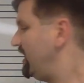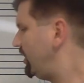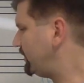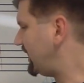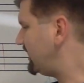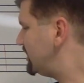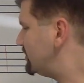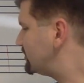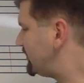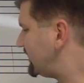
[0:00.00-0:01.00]
Okay,
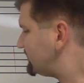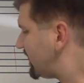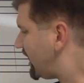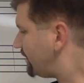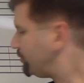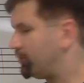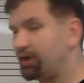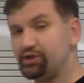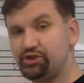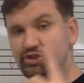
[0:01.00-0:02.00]
so that top
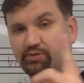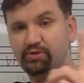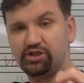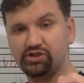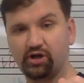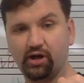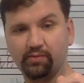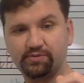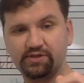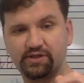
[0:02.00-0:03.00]
one should be
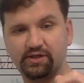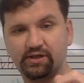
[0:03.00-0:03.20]
sharped,